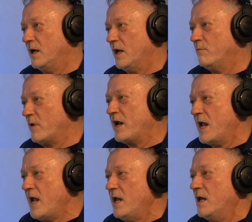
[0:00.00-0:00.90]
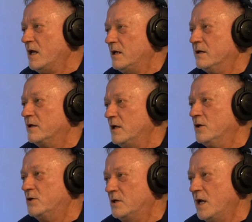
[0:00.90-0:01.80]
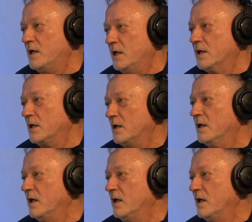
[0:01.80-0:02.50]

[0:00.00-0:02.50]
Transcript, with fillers: And my hand is shaking